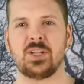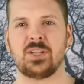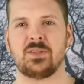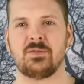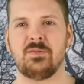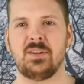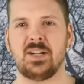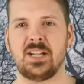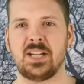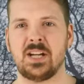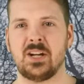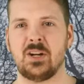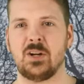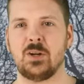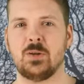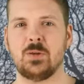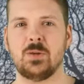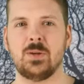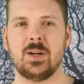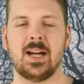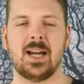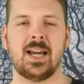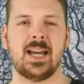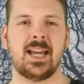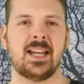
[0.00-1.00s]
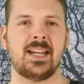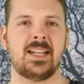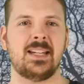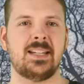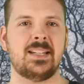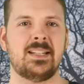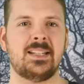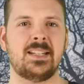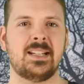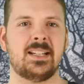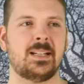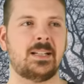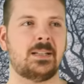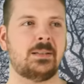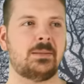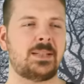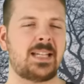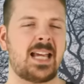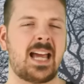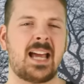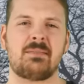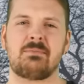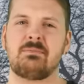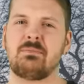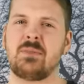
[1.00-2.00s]
this video, and
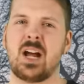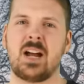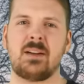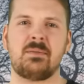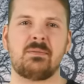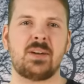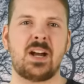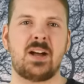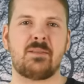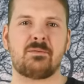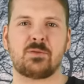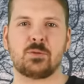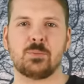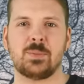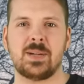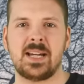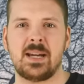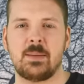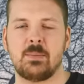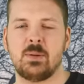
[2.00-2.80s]
yeah, not for me.